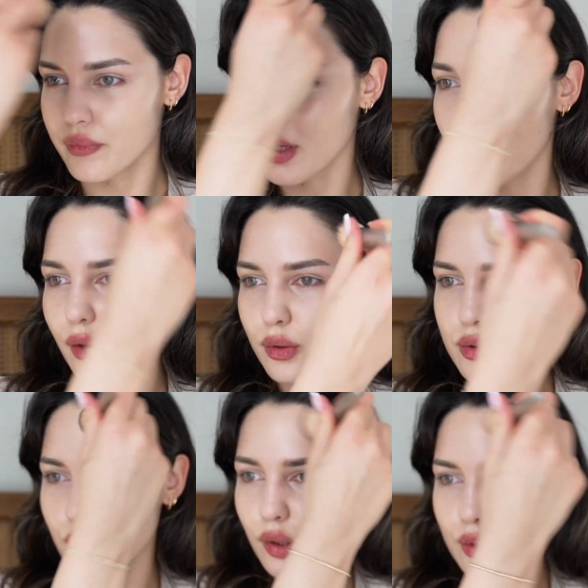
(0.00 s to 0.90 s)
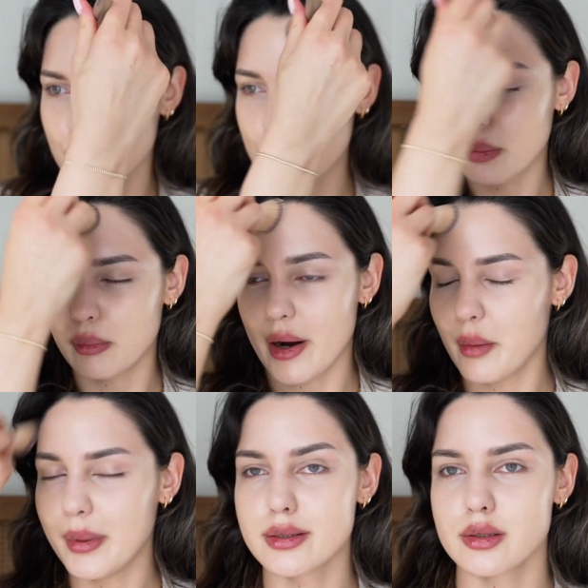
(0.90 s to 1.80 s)
I used to use brow
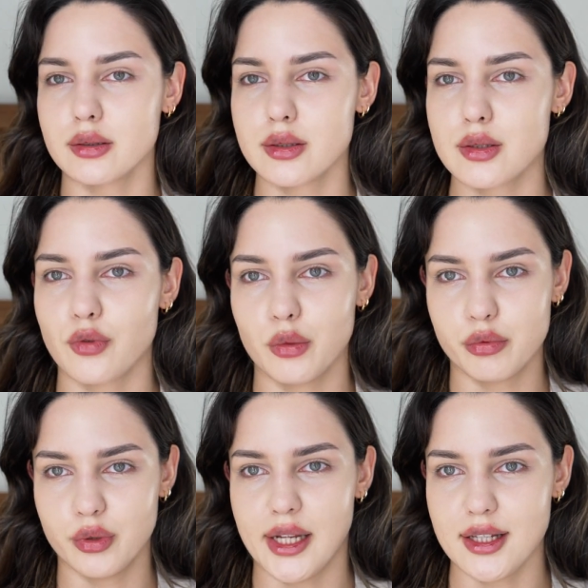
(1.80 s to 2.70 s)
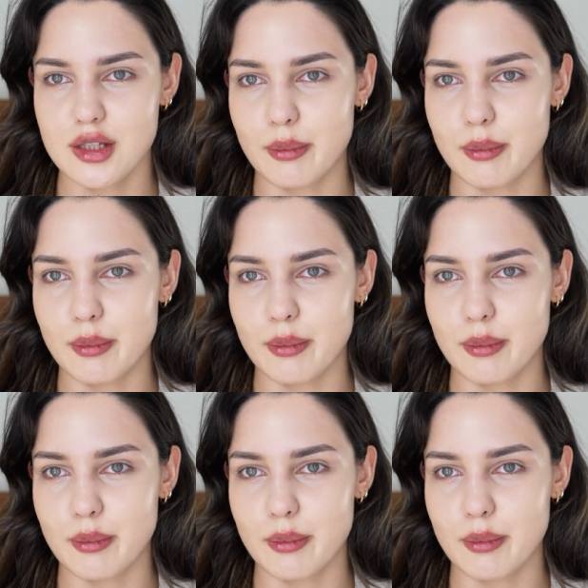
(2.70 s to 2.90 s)
pencils for brunettes,